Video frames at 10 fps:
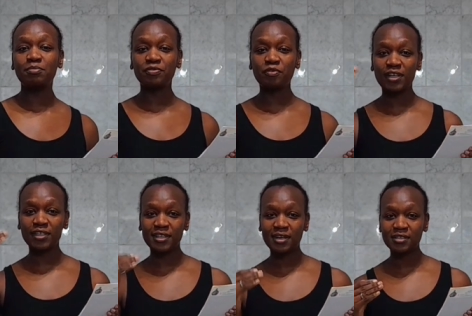before I
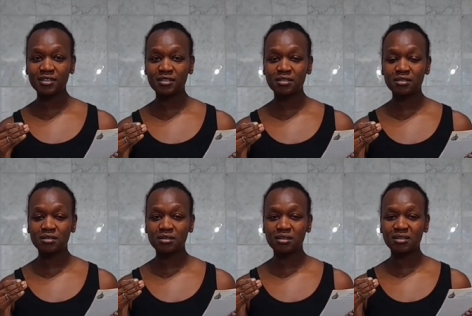turned
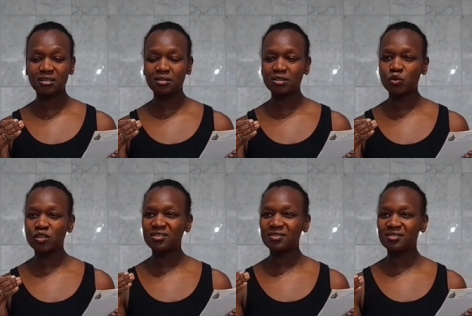
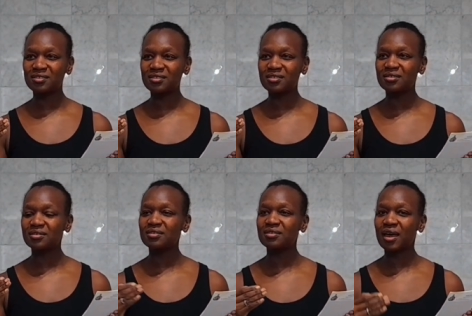
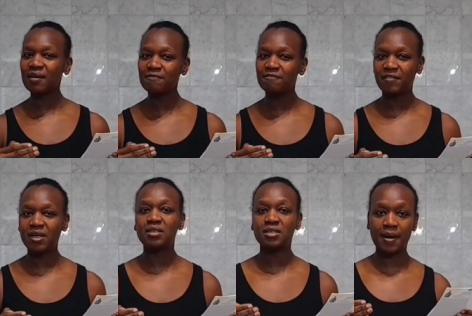
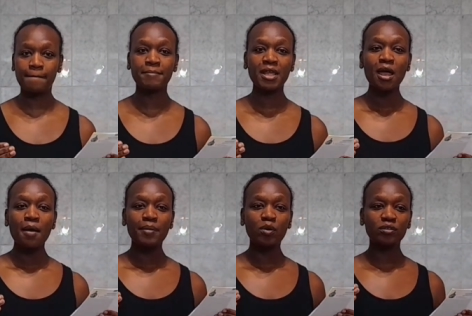27, yeah.
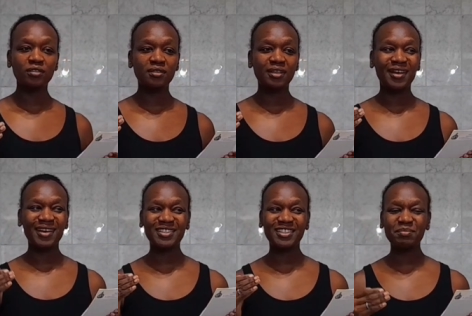Because the
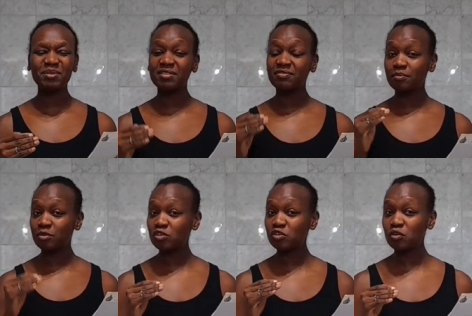age limit, if I'm
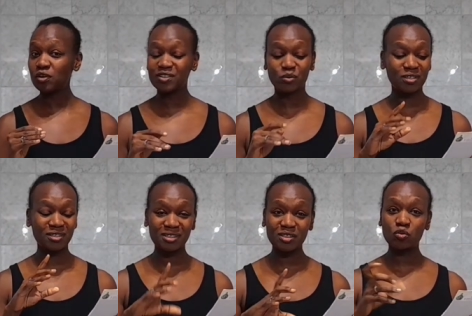not wrong, is
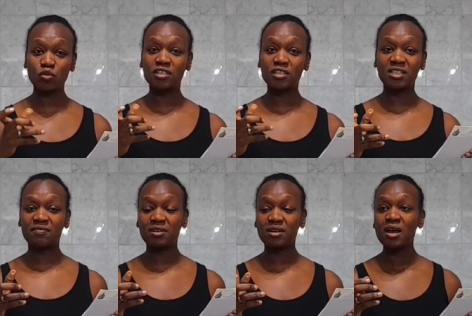26 or
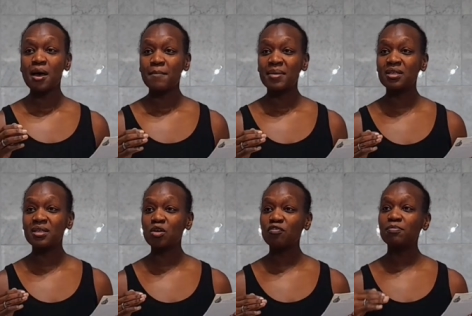27. But then they
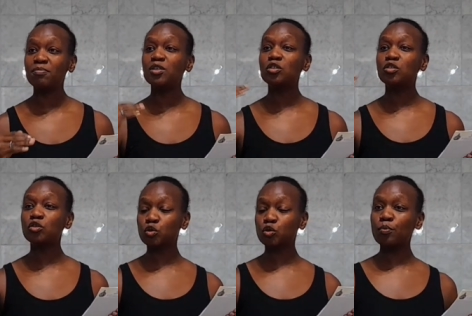offered me
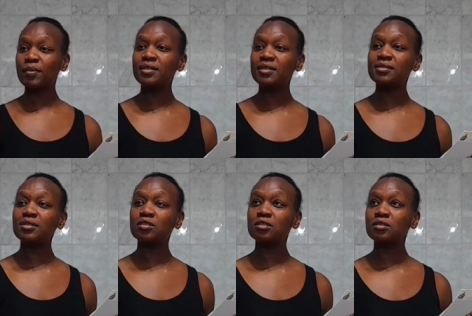two months,
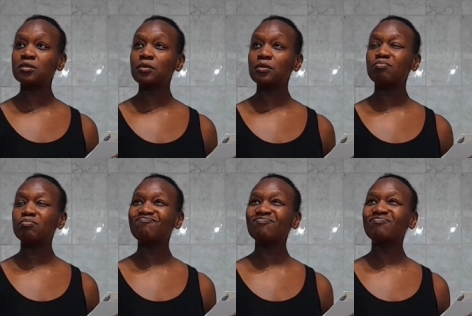uh,
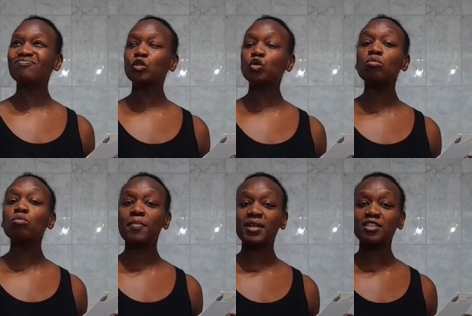two more
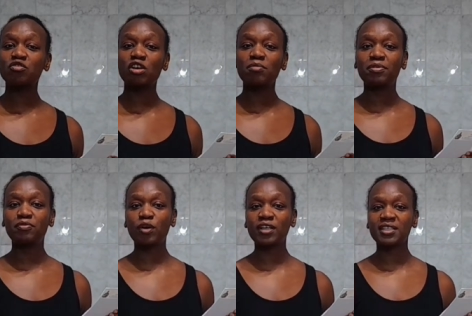months right
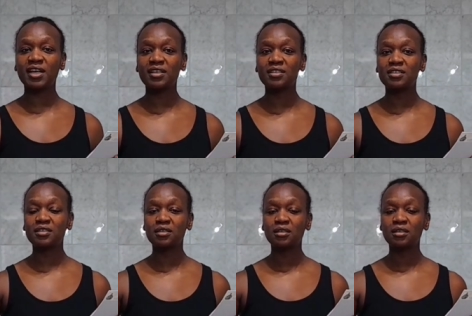before I turned,